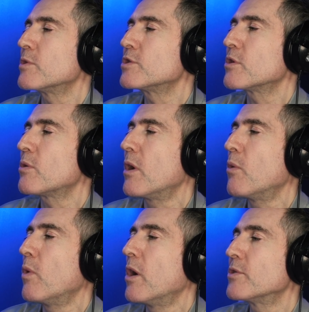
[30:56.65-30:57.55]
which took quite a
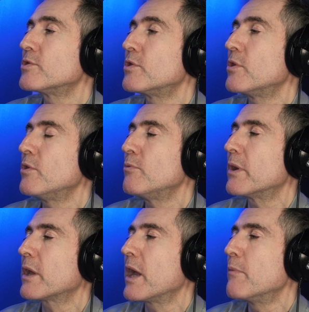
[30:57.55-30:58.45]
while to do,
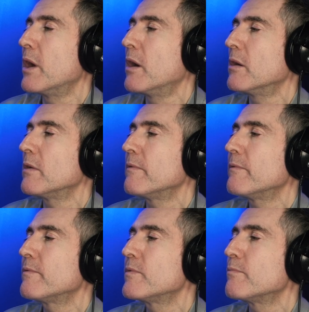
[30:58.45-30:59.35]
but came out,
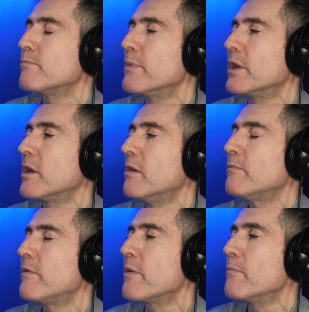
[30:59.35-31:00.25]
you know,
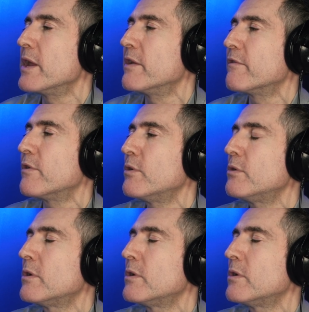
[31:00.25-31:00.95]
very meaningful.